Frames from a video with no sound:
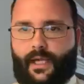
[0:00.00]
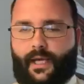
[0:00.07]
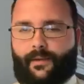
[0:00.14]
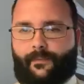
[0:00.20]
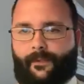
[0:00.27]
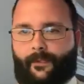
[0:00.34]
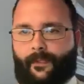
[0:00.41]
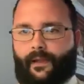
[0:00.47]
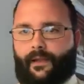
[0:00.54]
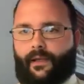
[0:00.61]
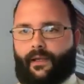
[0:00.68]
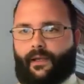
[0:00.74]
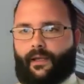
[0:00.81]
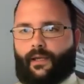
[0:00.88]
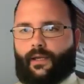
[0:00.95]
that
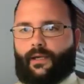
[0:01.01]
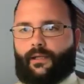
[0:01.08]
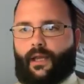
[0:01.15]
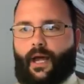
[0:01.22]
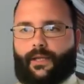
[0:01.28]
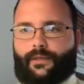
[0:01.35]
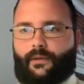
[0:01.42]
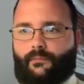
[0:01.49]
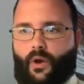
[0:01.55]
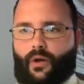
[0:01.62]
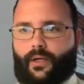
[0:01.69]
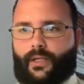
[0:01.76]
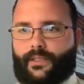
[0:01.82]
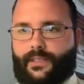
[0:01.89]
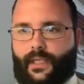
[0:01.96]
and align their
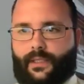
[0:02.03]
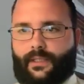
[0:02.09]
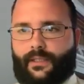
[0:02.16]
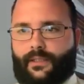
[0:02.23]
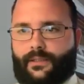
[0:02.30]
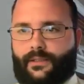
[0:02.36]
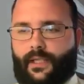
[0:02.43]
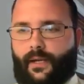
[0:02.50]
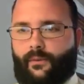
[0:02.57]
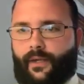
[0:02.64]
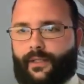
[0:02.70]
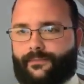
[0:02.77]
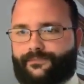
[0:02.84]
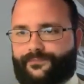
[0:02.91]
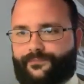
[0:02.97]
marketing techniques that
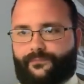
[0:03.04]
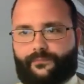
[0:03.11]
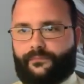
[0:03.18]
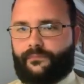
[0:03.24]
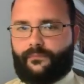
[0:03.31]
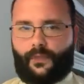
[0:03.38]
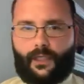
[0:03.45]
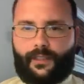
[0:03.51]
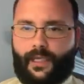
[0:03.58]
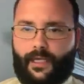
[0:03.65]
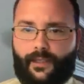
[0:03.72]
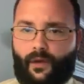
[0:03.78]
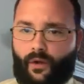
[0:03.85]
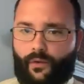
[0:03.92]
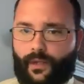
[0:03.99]
way. And
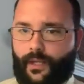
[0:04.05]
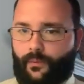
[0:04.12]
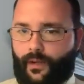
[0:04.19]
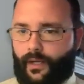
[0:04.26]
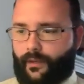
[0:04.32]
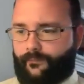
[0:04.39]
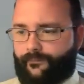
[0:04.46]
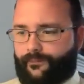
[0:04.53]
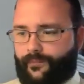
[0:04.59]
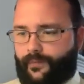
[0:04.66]
down the hole they went.